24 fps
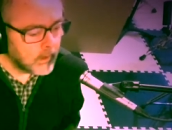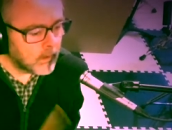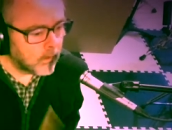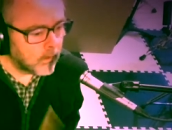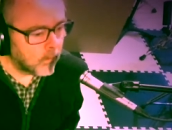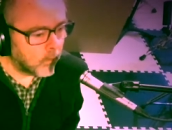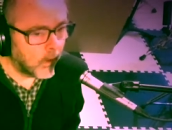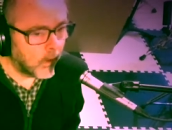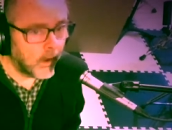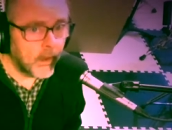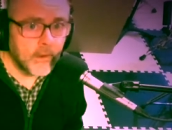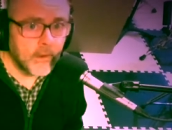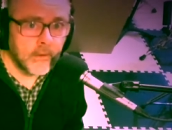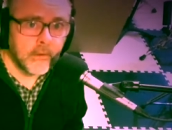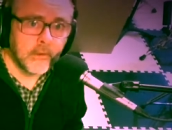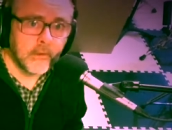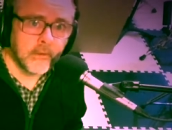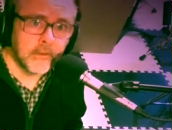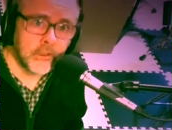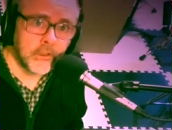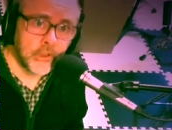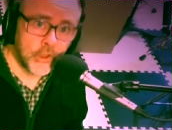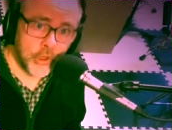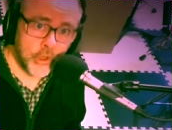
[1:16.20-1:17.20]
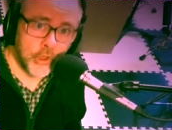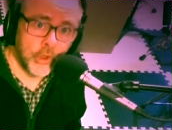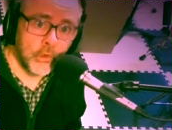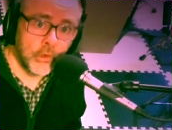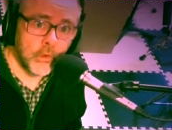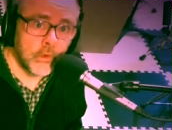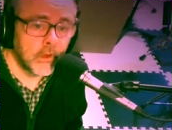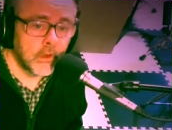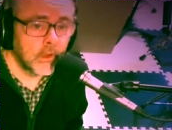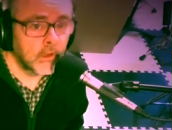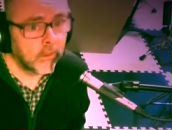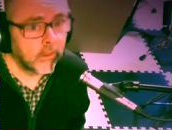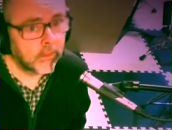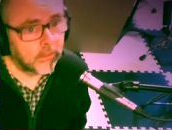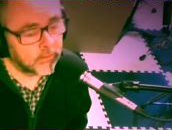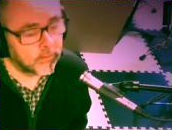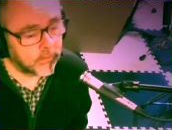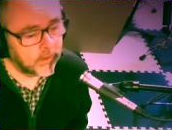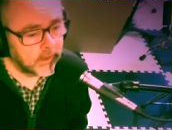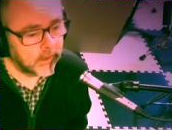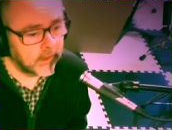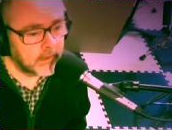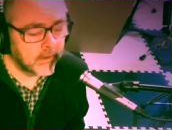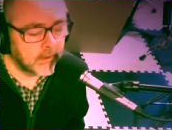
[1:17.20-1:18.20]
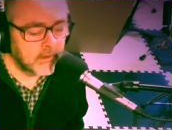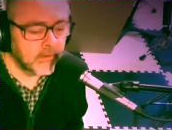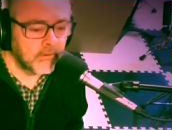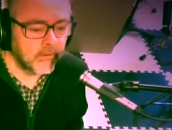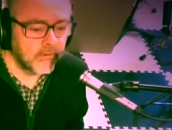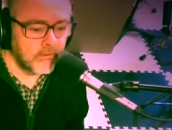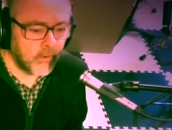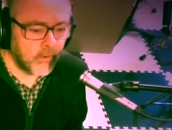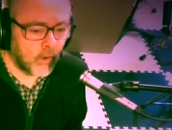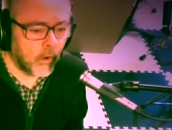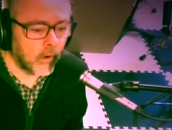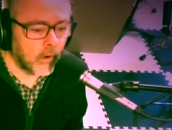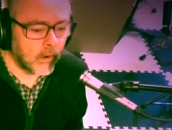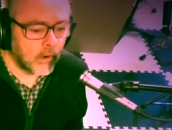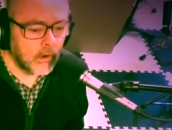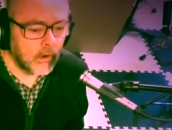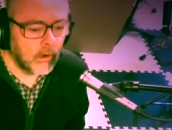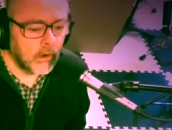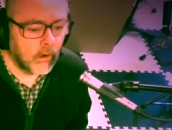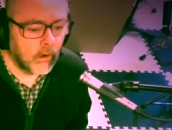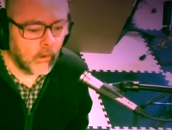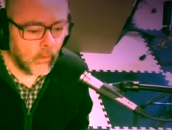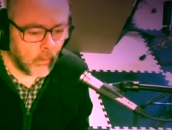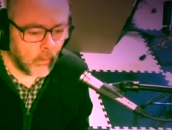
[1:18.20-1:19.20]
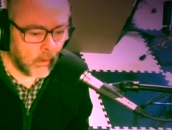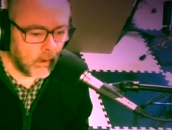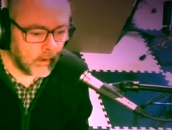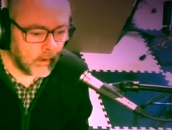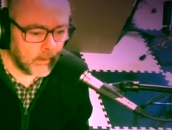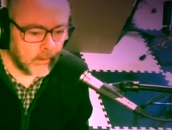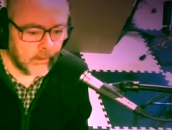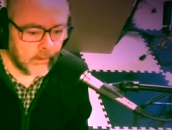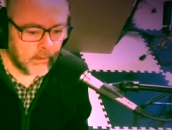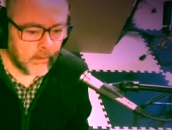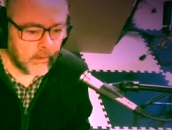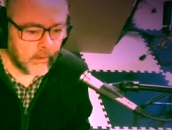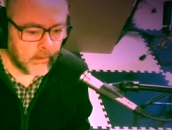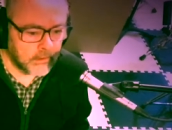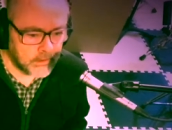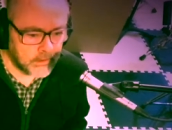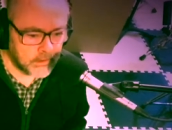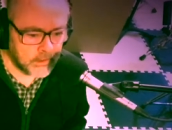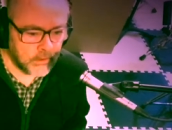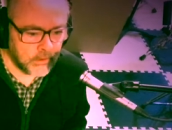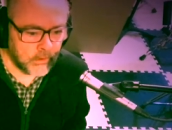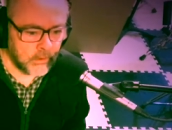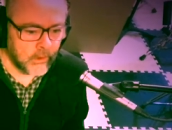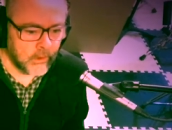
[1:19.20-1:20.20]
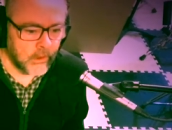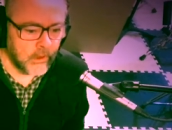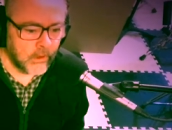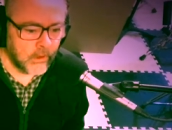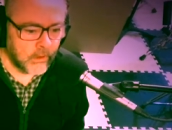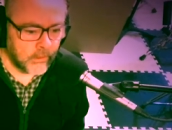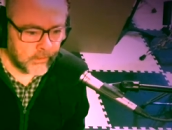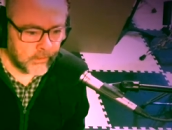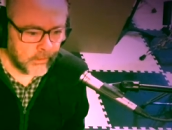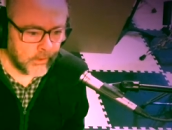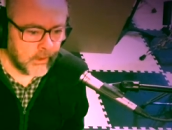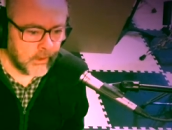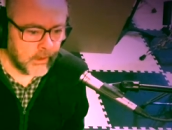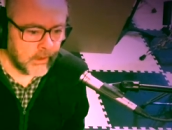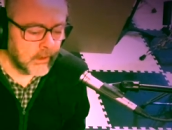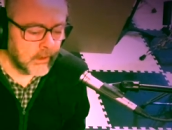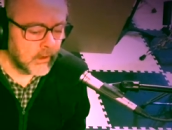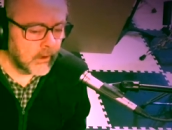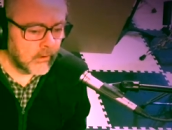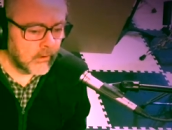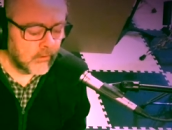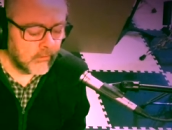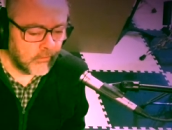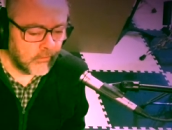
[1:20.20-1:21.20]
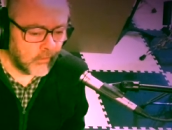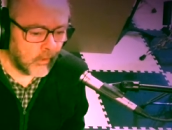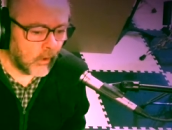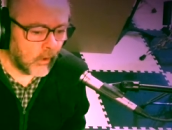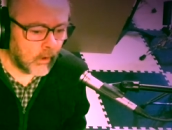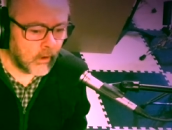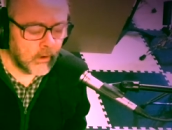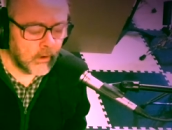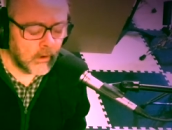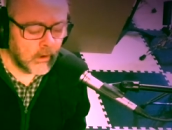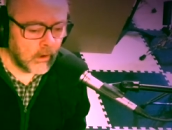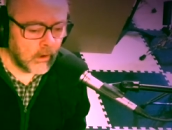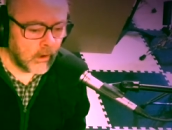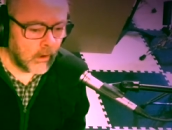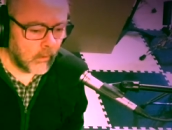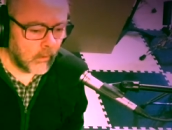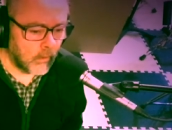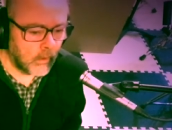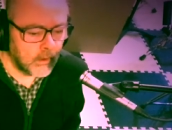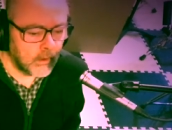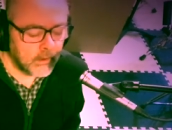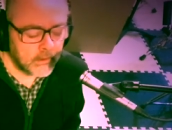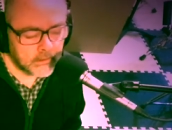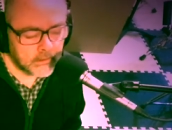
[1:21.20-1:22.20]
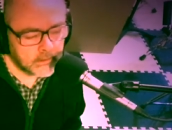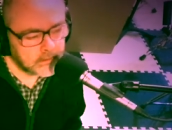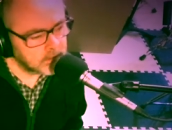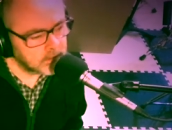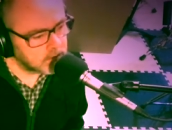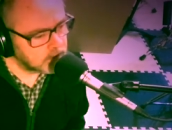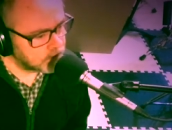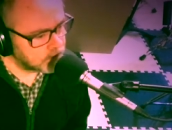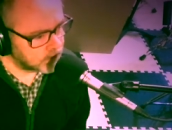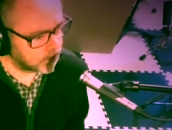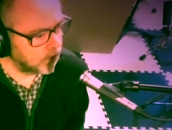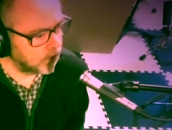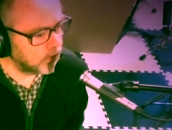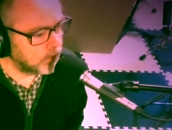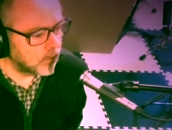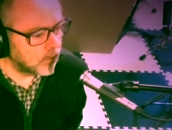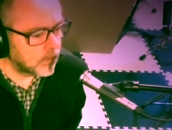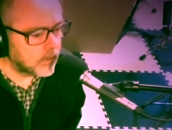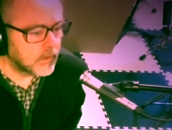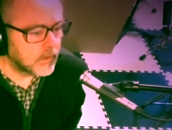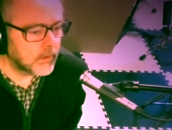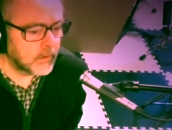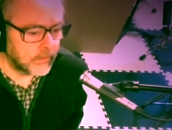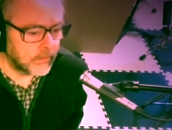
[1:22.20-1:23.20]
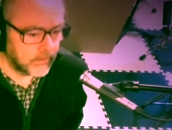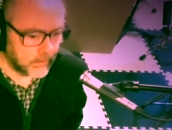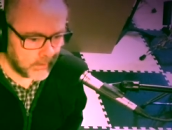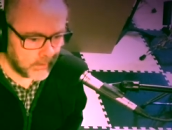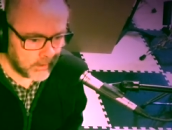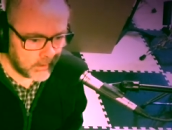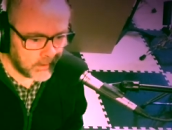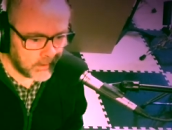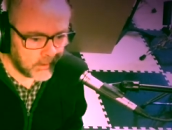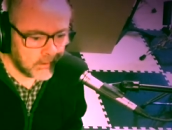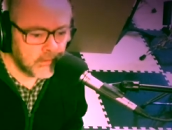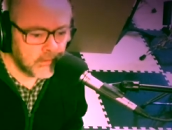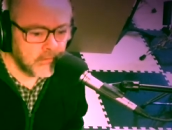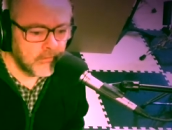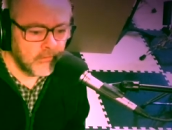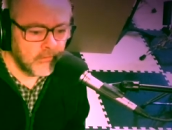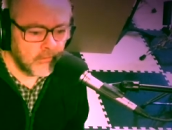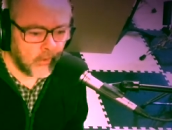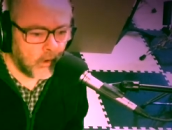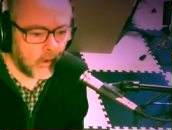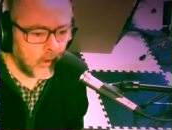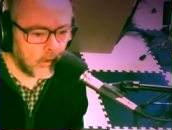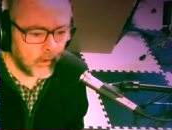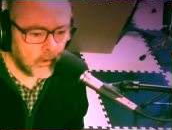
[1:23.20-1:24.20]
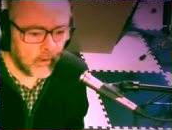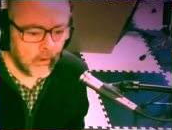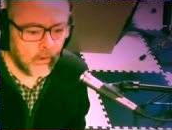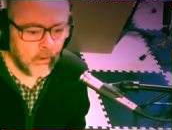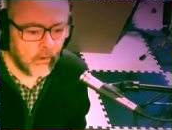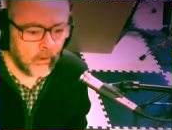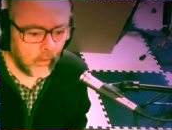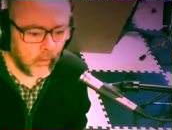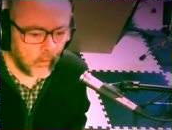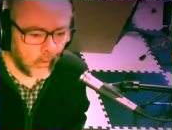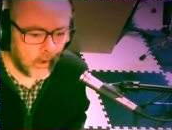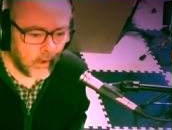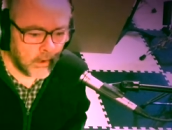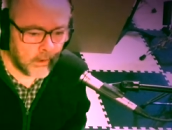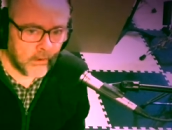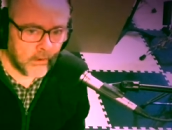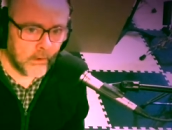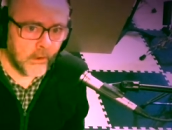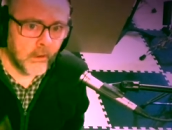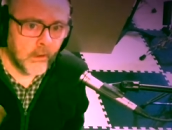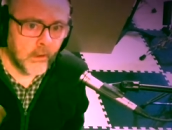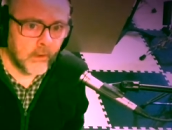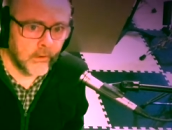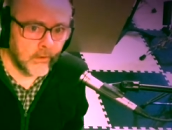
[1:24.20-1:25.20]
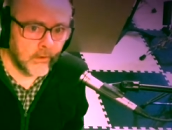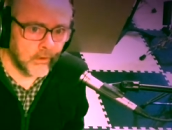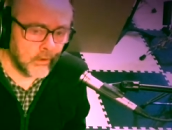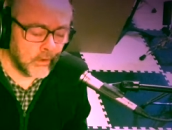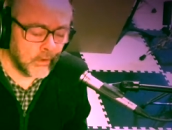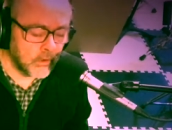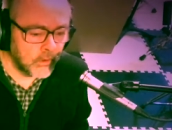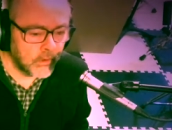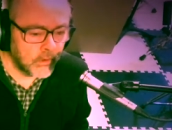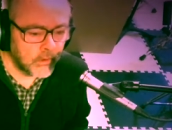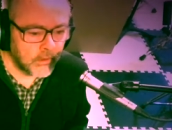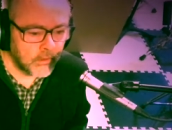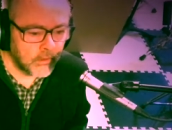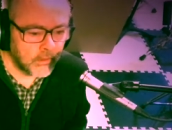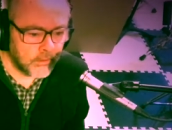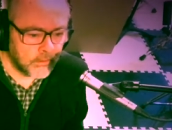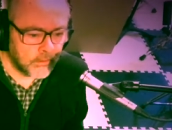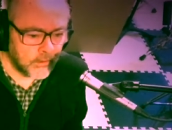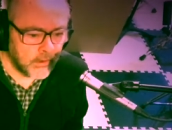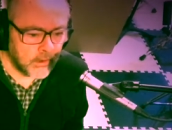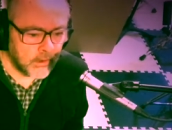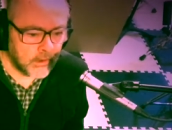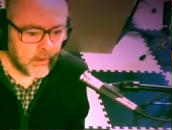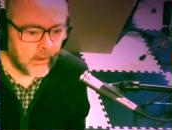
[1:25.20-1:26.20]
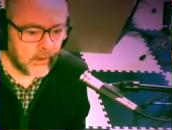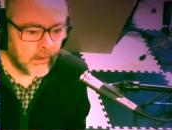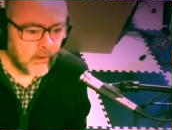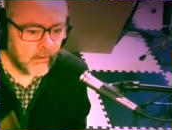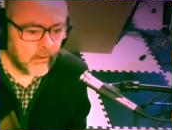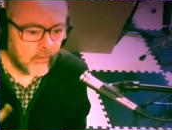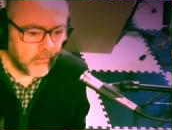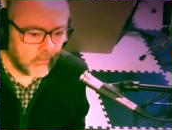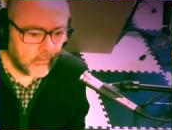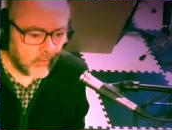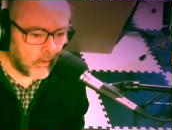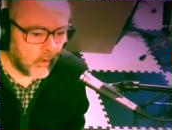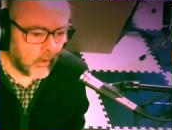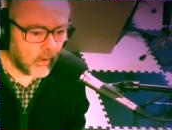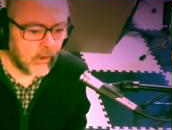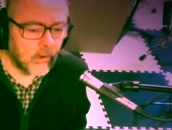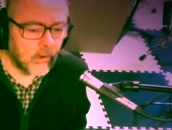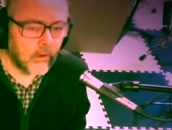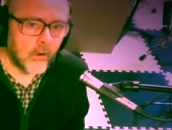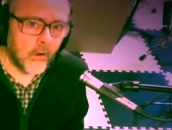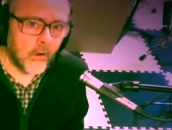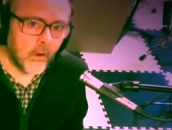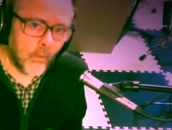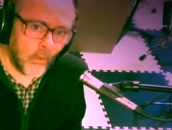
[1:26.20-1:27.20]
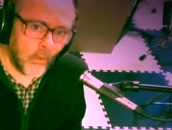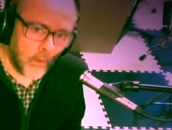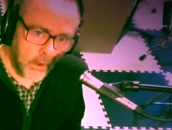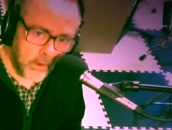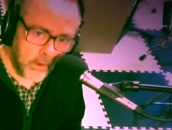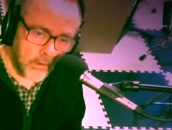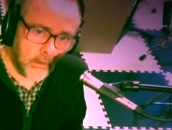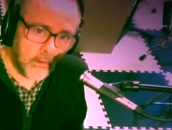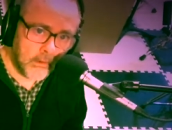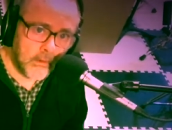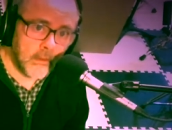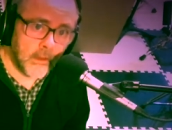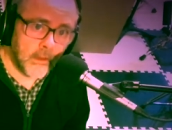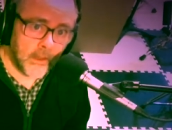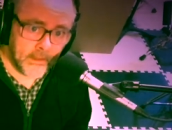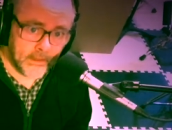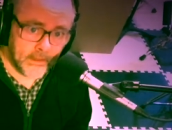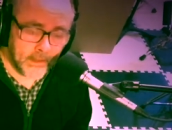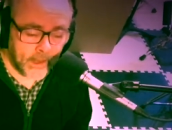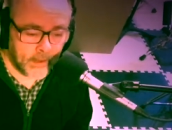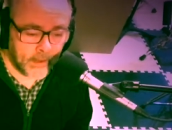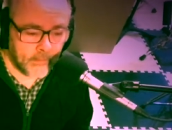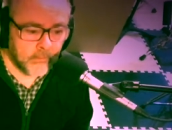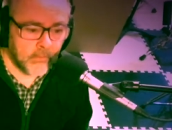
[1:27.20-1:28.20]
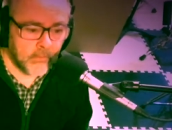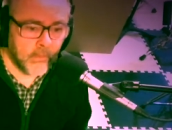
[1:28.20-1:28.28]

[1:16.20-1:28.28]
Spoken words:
One, two, three, four. 1, 2, 3, 4. 1, 2, 3, 4. 1, 2, 3, 4. 1. Like that.